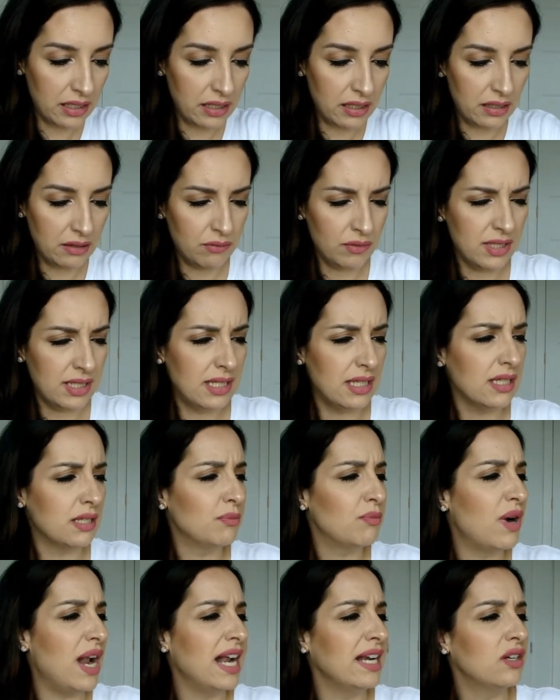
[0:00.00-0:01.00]
what's this
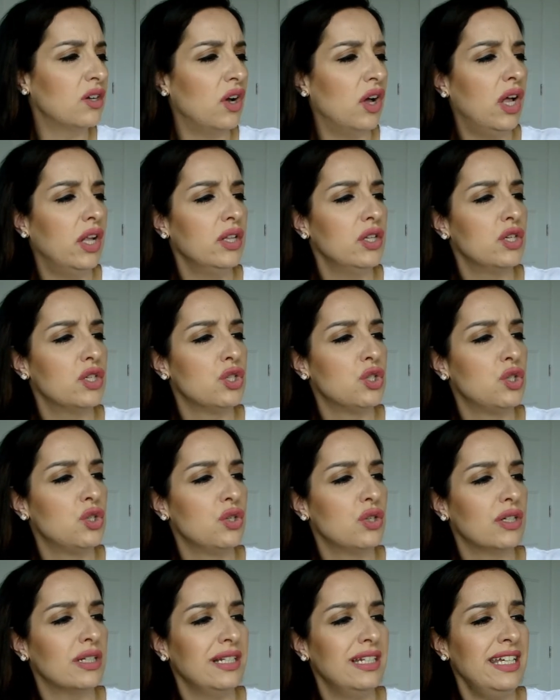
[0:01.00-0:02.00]
brand called?
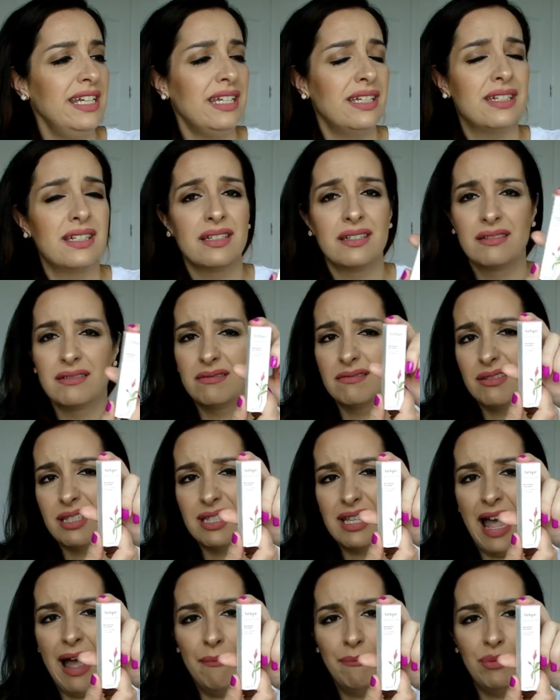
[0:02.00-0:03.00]
Jurlique
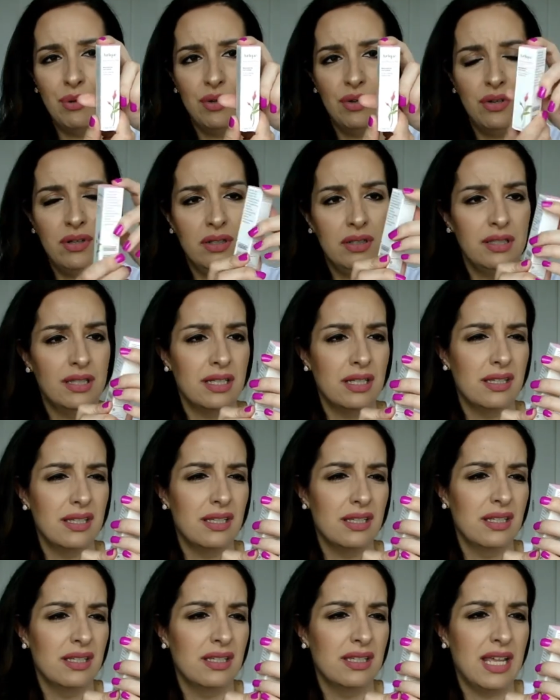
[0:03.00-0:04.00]
sample. This
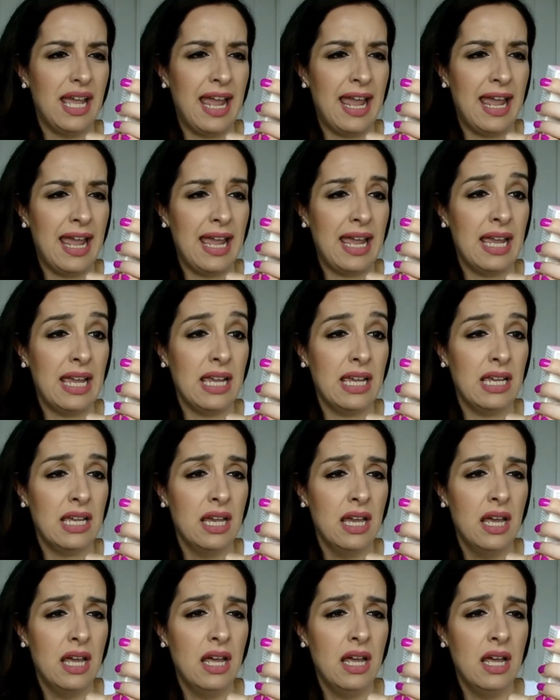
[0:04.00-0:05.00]
is a
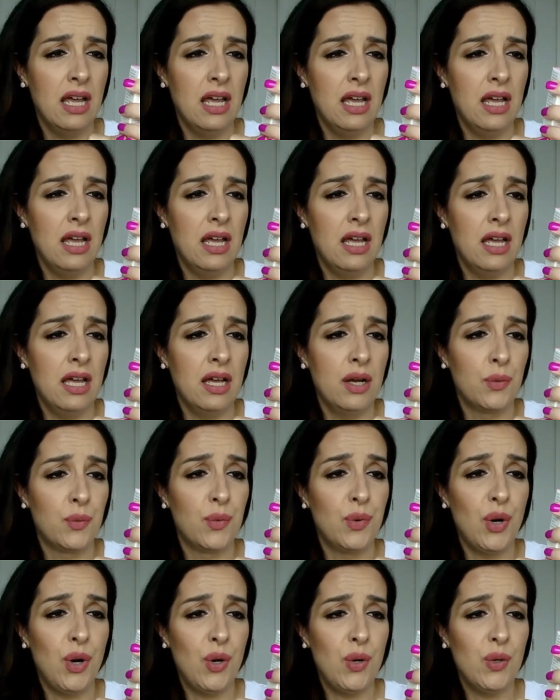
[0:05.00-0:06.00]

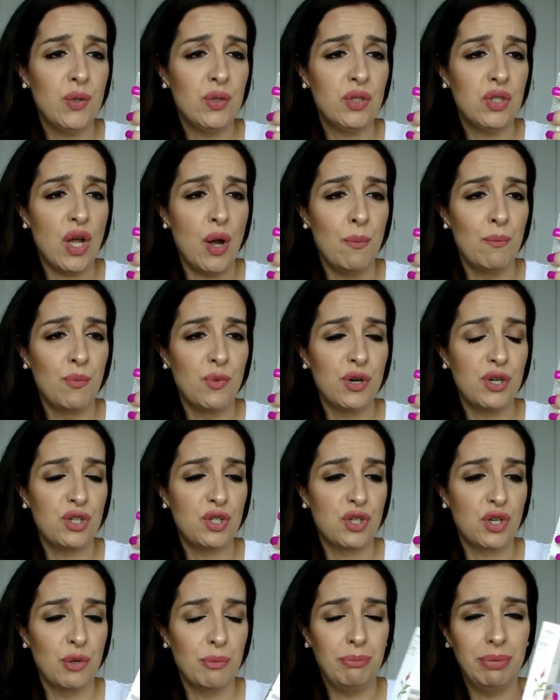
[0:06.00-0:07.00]
Rose
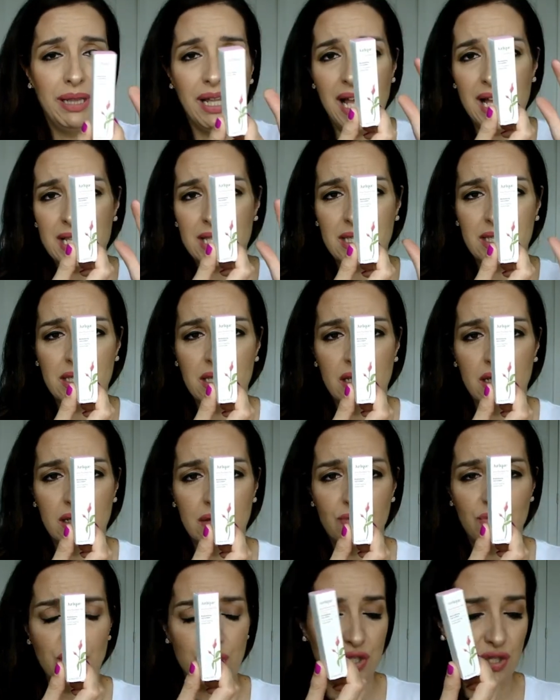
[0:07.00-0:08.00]
Moisture Plus
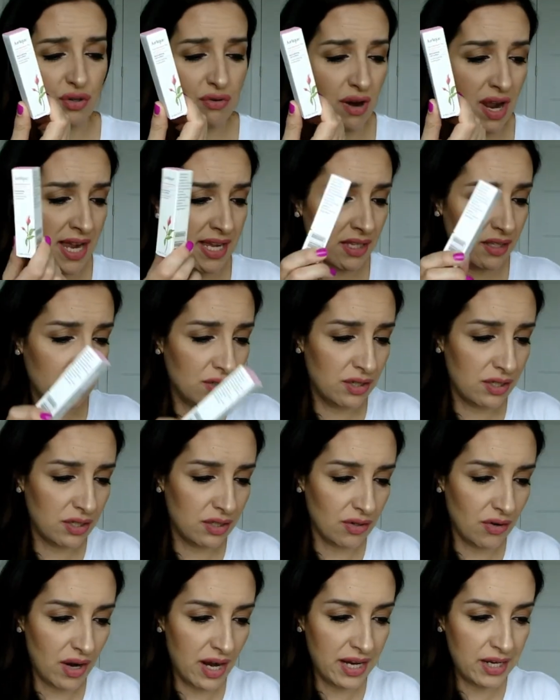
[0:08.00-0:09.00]
moisturizer,
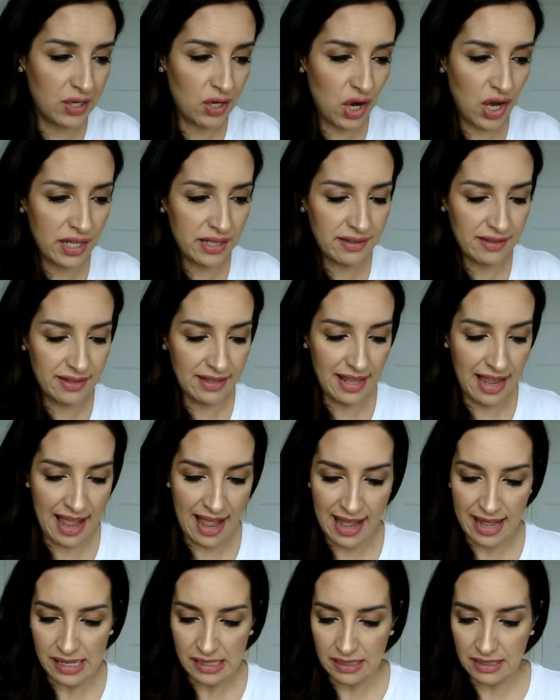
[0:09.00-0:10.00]
so I got
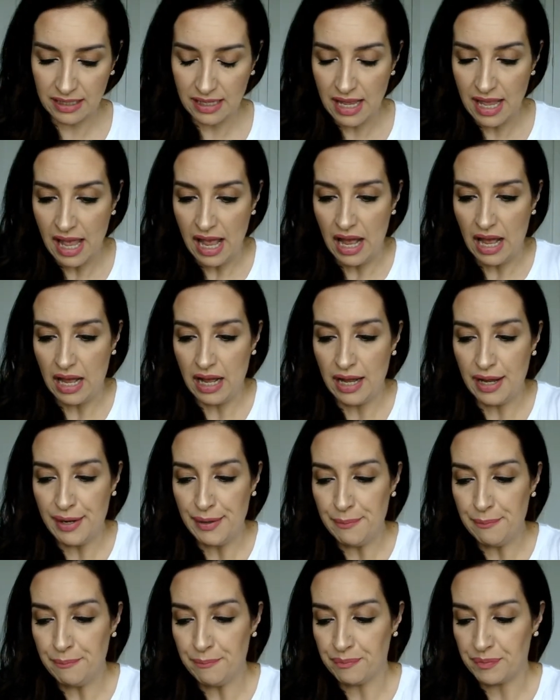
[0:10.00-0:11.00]
that.
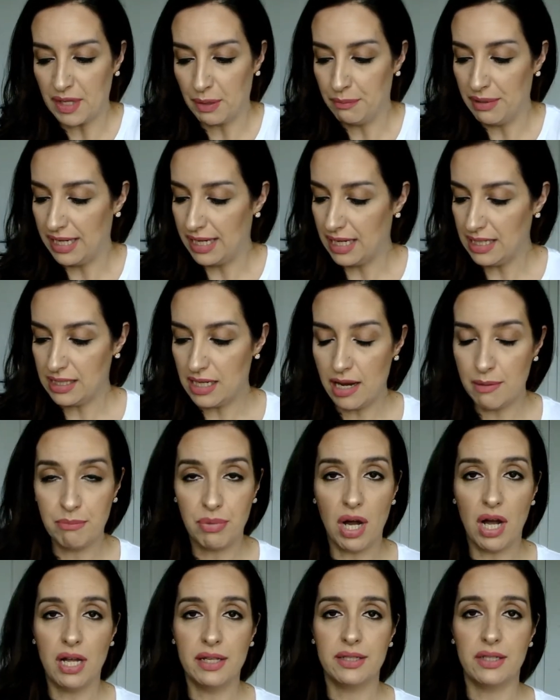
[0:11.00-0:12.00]
Because I
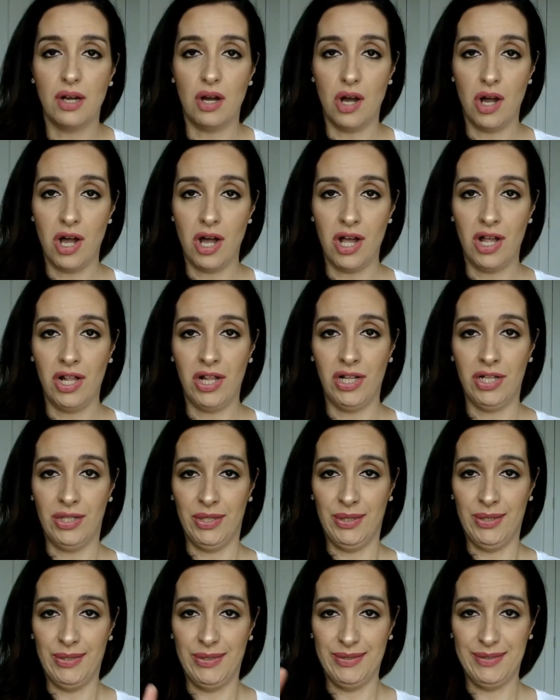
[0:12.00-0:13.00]
bought
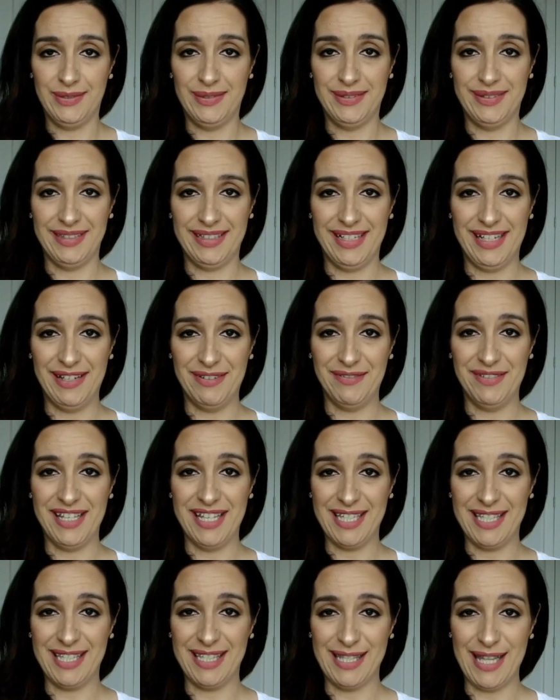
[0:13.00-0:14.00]
all of
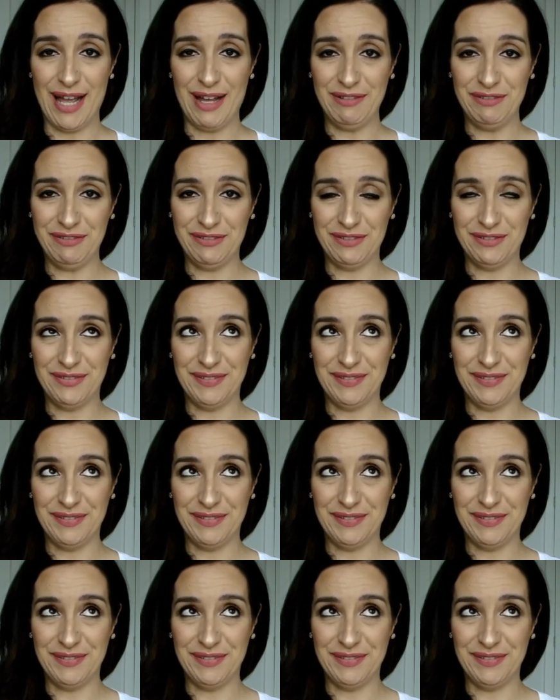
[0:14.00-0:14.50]
this stuff,